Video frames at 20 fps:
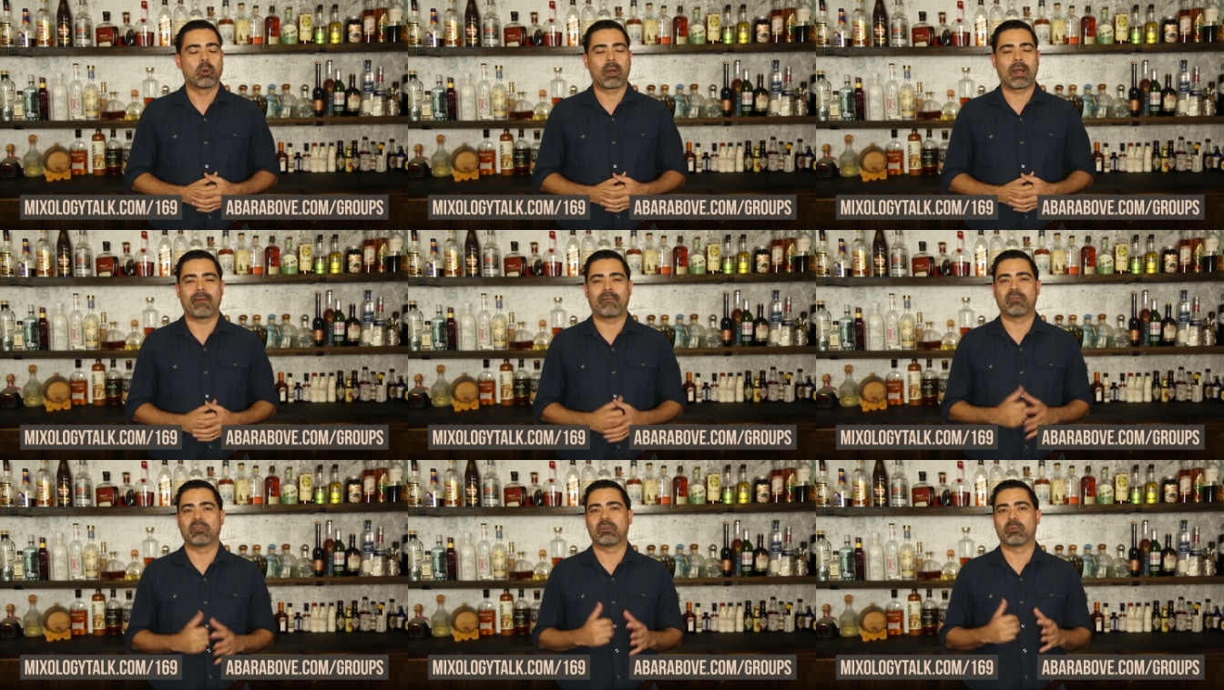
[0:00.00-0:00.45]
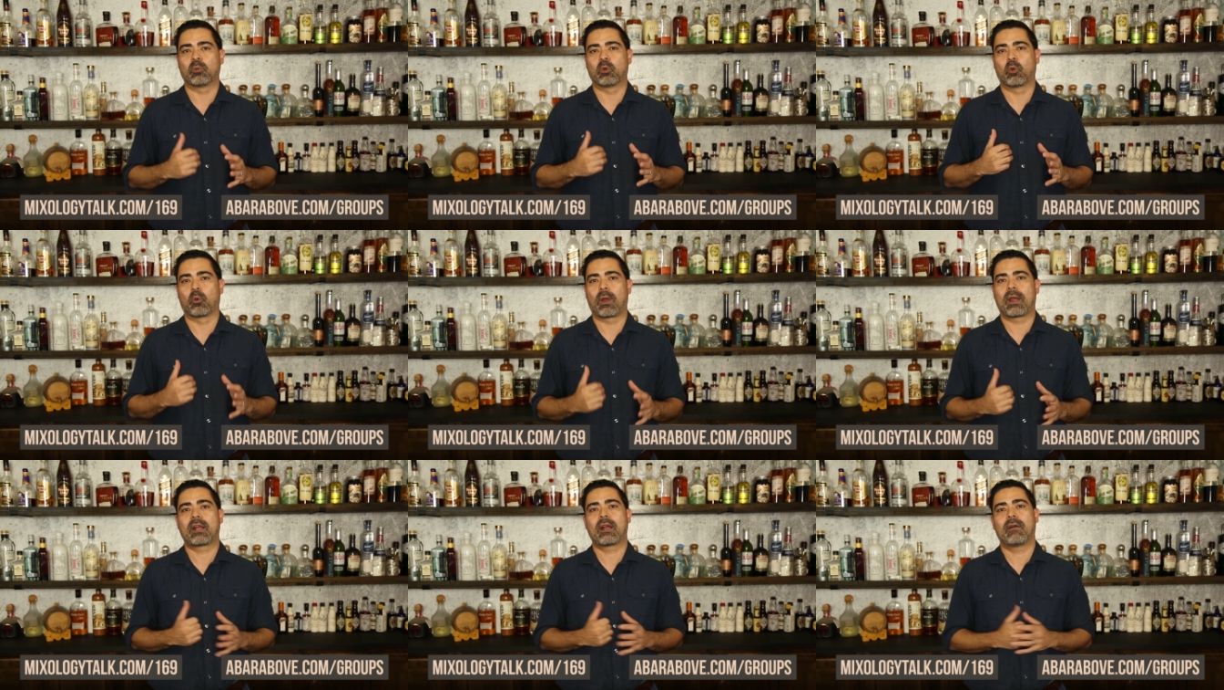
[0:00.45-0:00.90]
We're having some
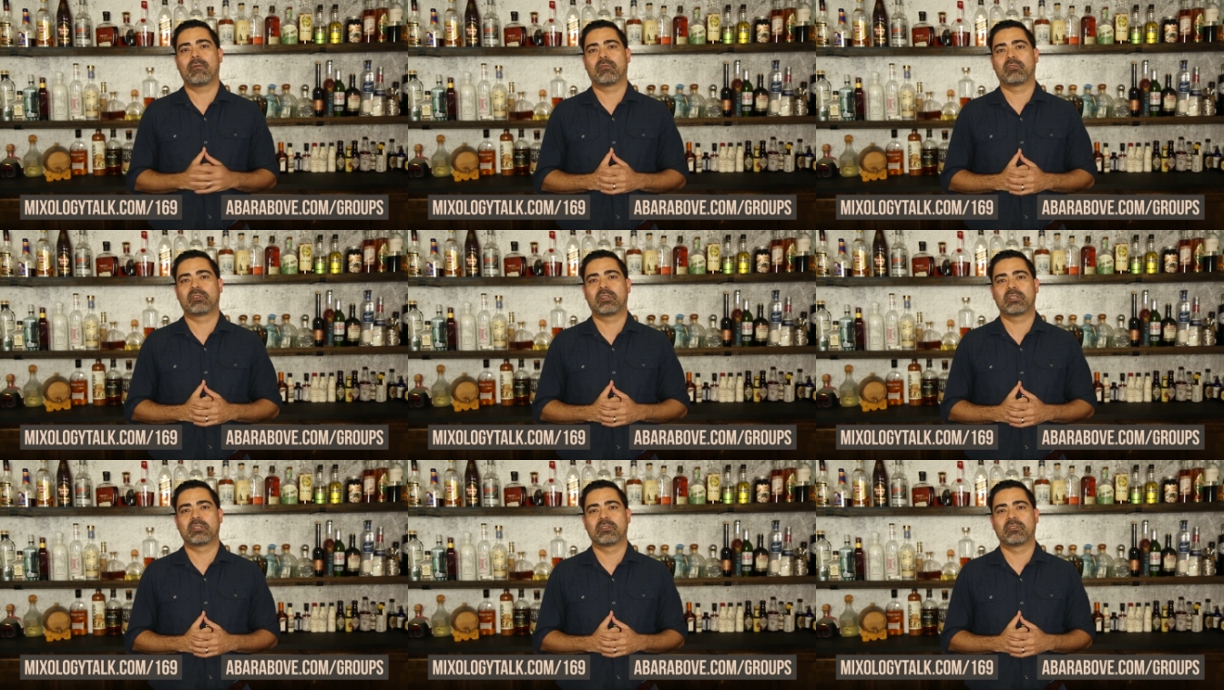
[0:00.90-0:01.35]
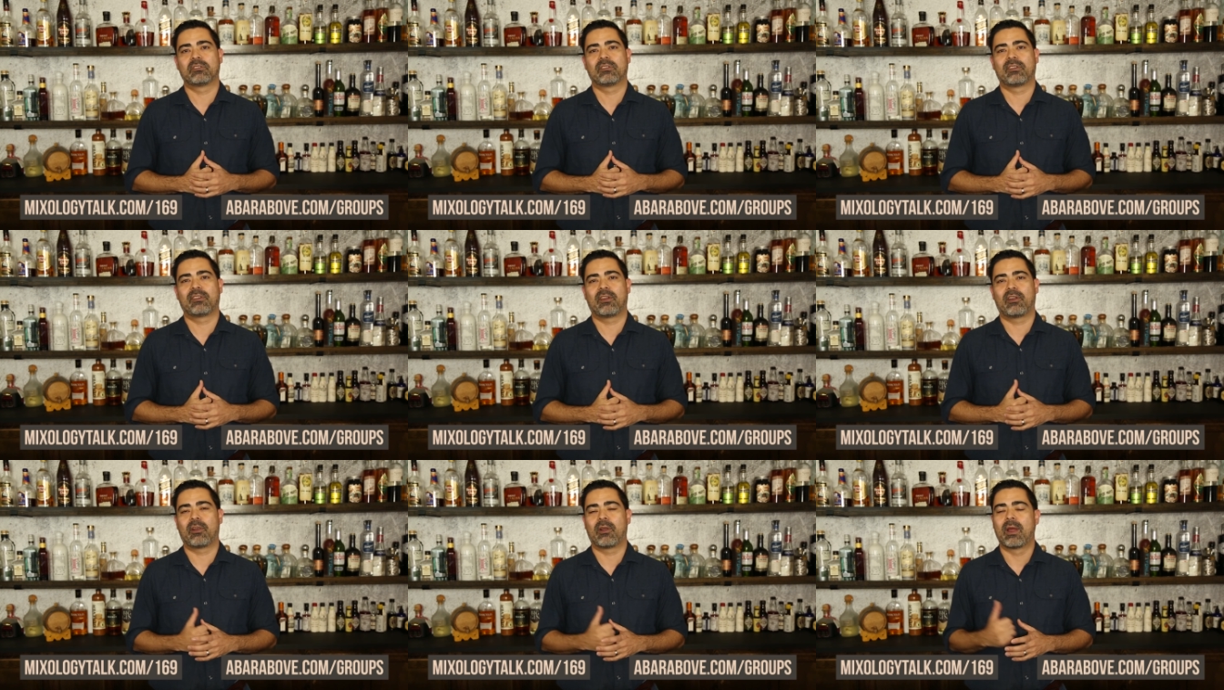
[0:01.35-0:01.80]
great
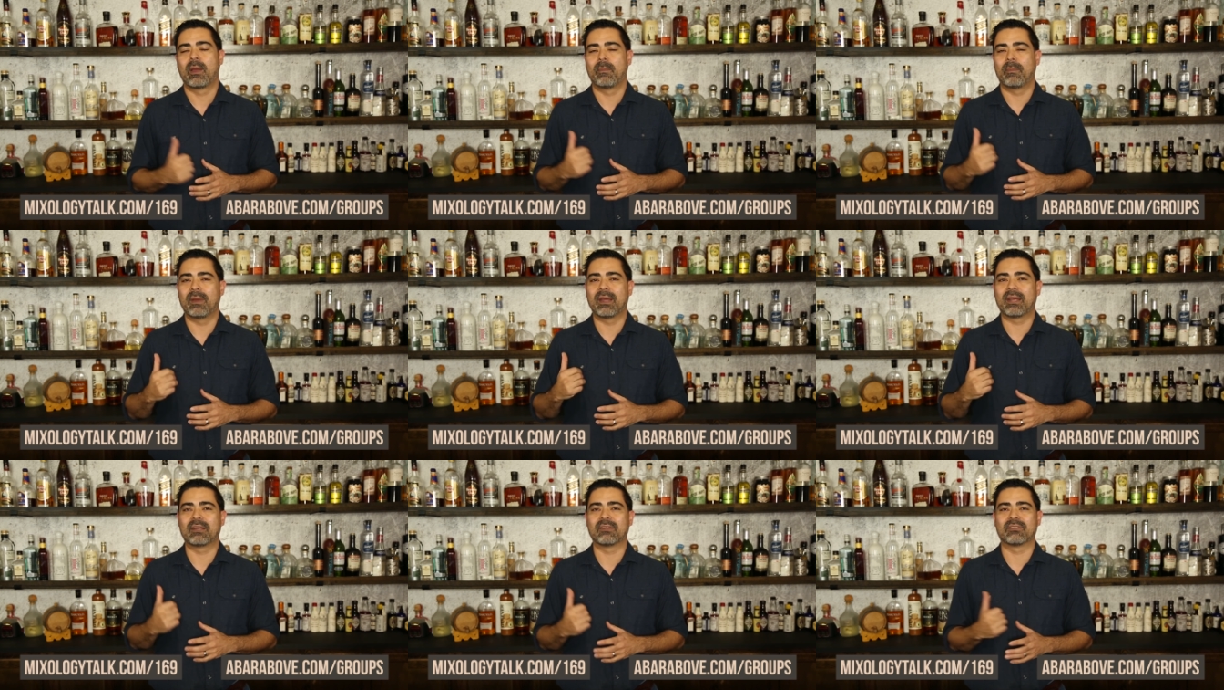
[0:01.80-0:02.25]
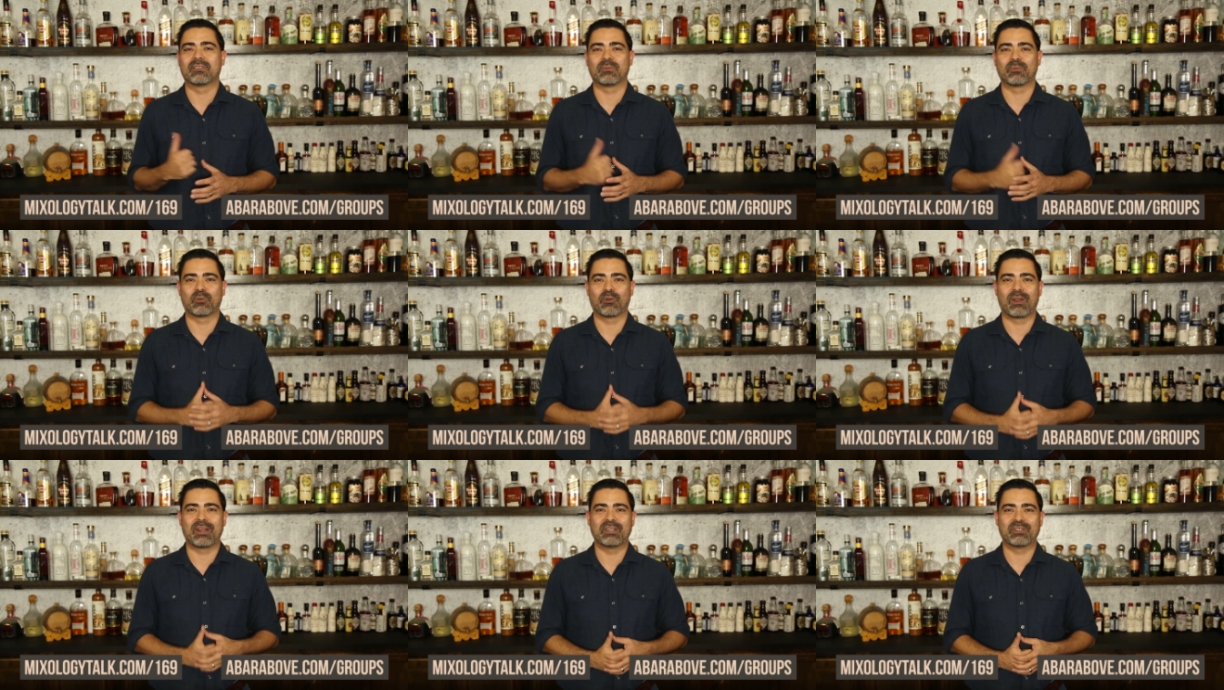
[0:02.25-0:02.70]
conversations in there, making
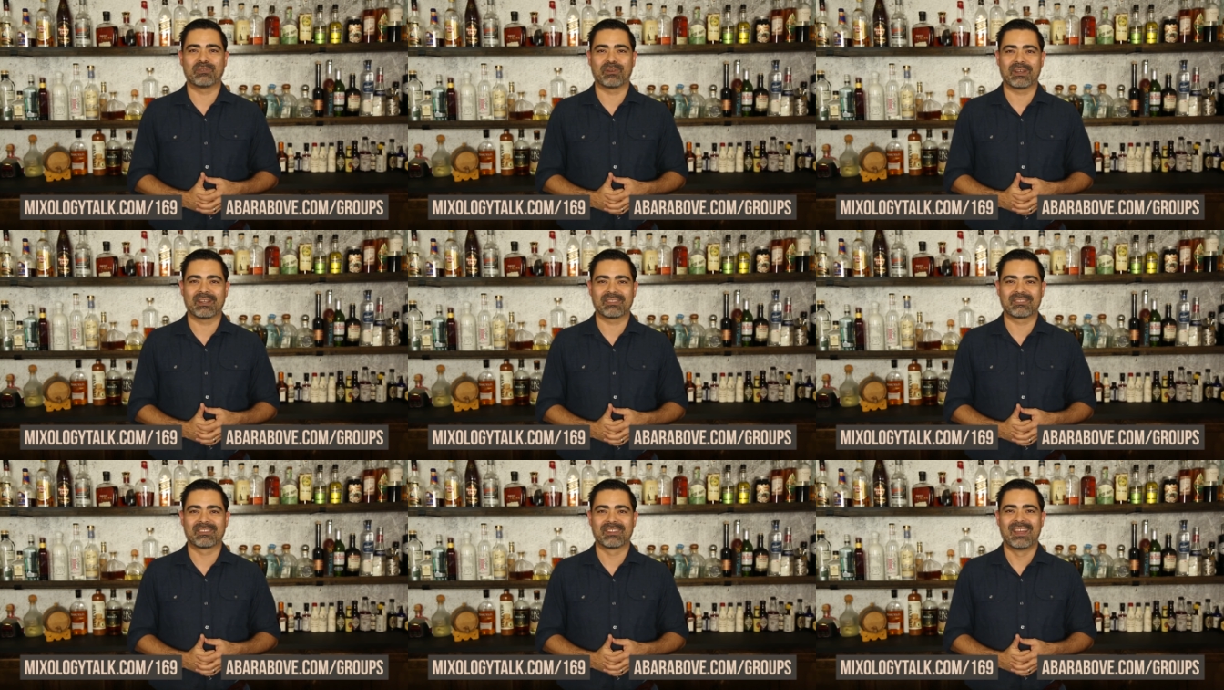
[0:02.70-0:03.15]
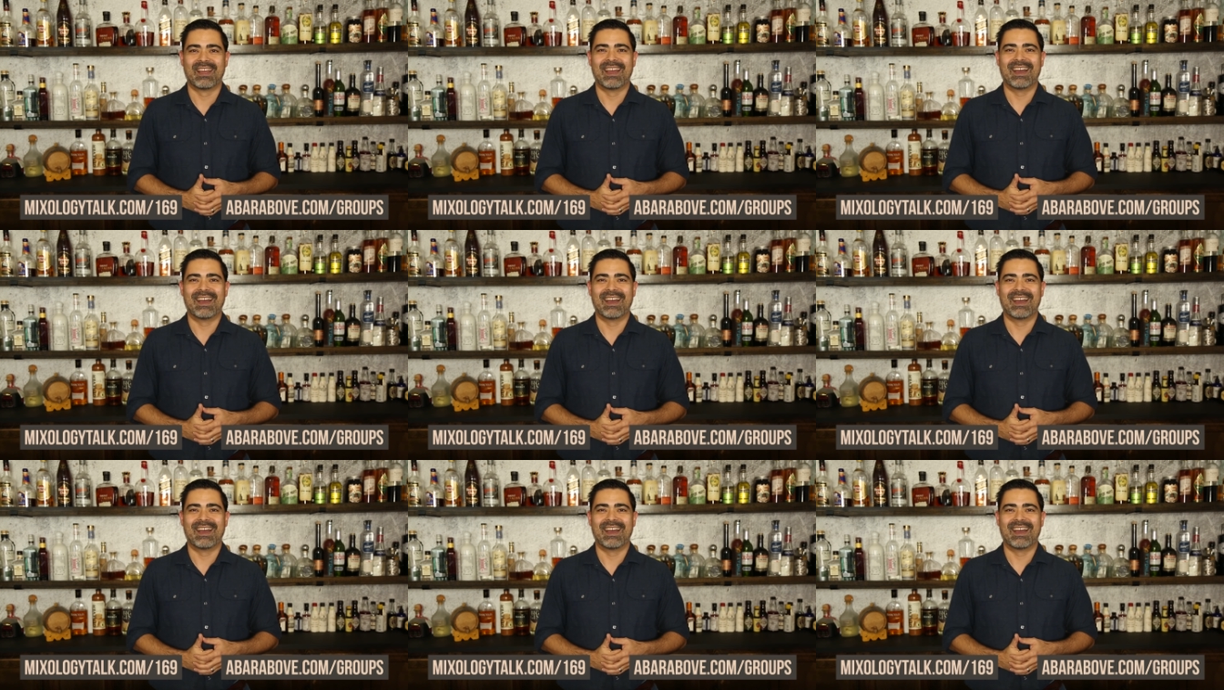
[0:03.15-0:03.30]
some great drinks,